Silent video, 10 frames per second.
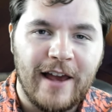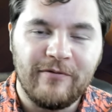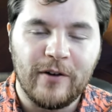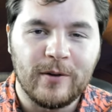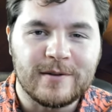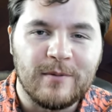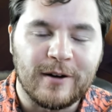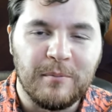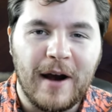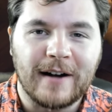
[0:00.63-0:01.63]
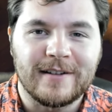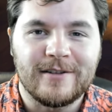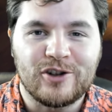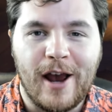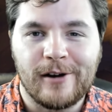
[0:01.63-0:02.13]
Hey folks, welcome back to
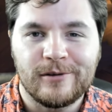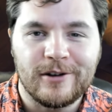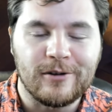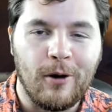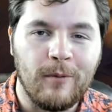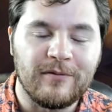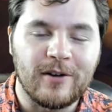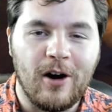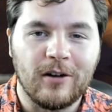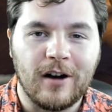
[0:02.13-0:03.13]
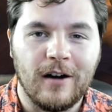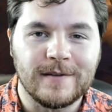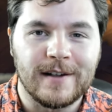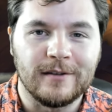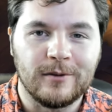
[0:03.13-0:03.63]
the channel, your home for all
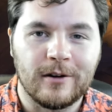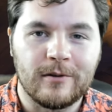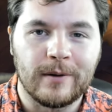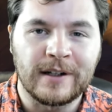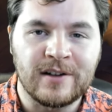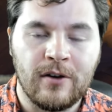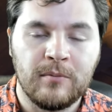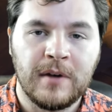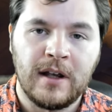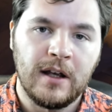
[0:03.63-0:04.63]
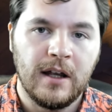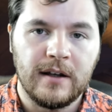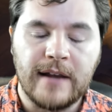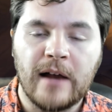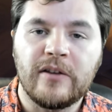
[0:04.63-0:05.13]
content Lord of the Rings home.
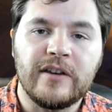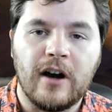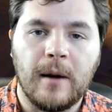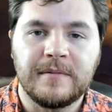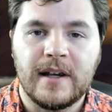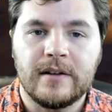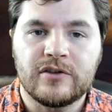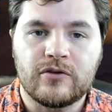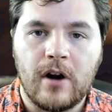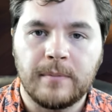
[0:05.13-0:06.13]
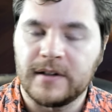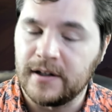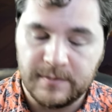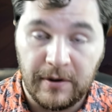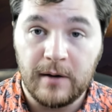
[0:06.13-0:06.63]
Now that the update is dropped, and
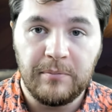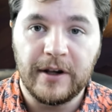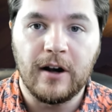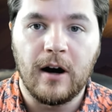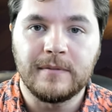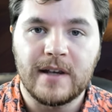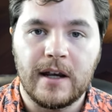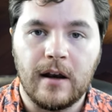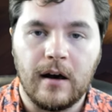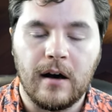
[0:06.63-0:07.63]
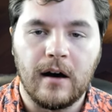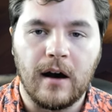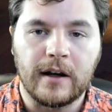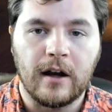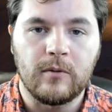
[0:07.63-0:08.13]
it's been a big update,
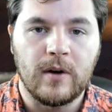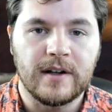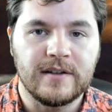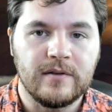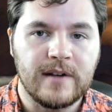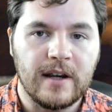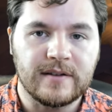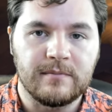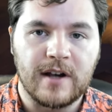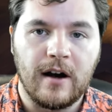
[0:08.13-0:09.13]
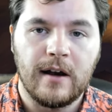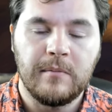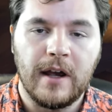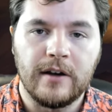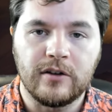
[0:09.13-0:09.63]
I kind of wanted to take some
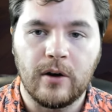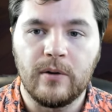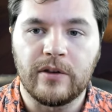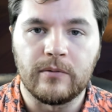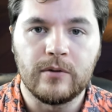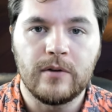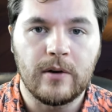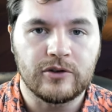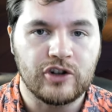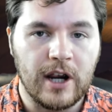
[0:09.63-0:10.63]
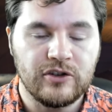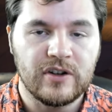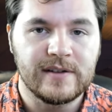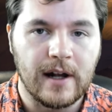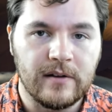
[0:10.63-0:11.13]
time and go through those
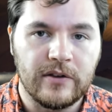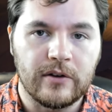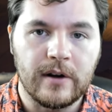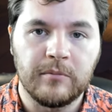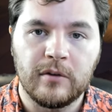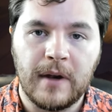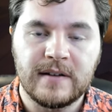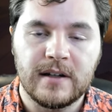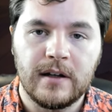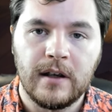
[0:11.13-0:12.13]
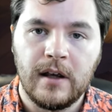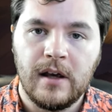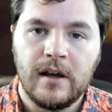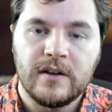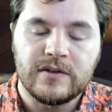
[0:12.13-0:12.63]
changes now that they're implemented.
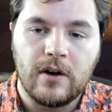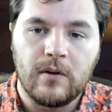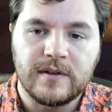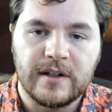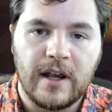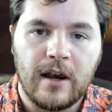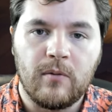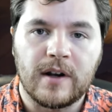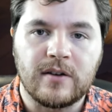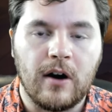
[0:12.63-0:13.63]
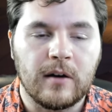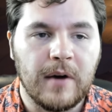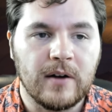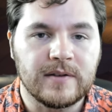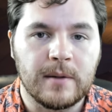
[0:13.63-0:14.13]
So today I want to talk
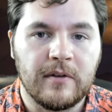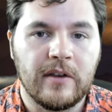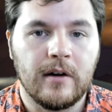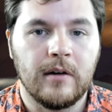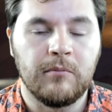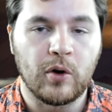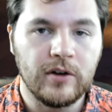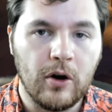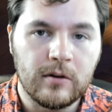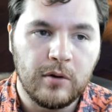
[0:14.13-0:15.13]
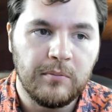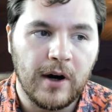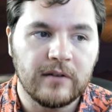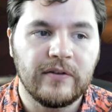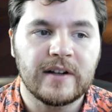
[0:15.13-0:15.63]
about some of the more notable
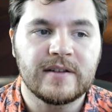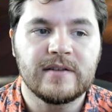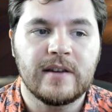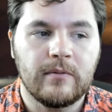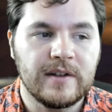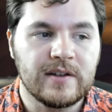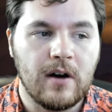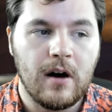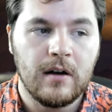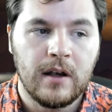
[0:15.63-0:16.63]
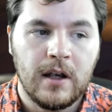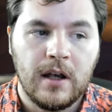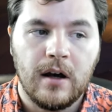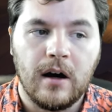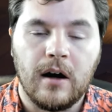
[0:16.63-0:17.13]
bug fixes that we saw,
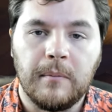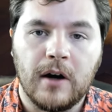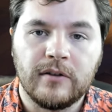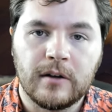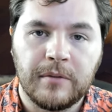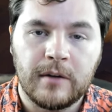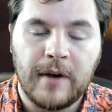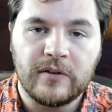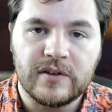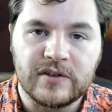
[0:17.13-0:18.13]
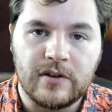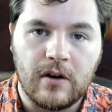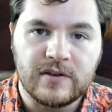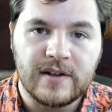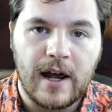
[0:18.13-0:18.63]
a little bit about the
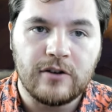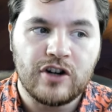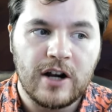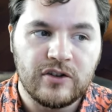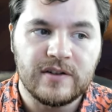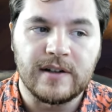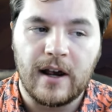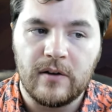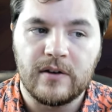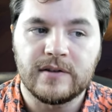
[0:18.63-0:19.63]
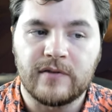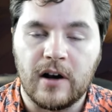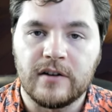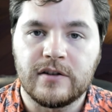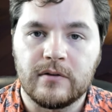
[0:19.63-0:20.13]
star stat changes and how those have
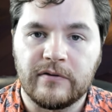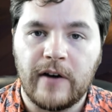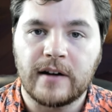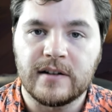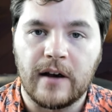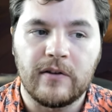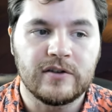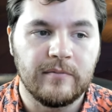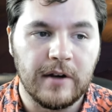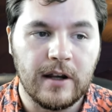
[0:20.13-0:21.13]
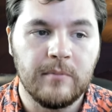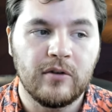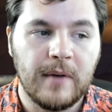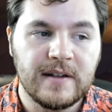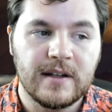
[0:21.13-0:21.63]
gone into effect and how those have been
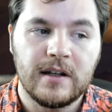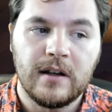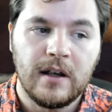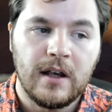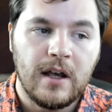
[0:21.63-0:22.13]
implemented.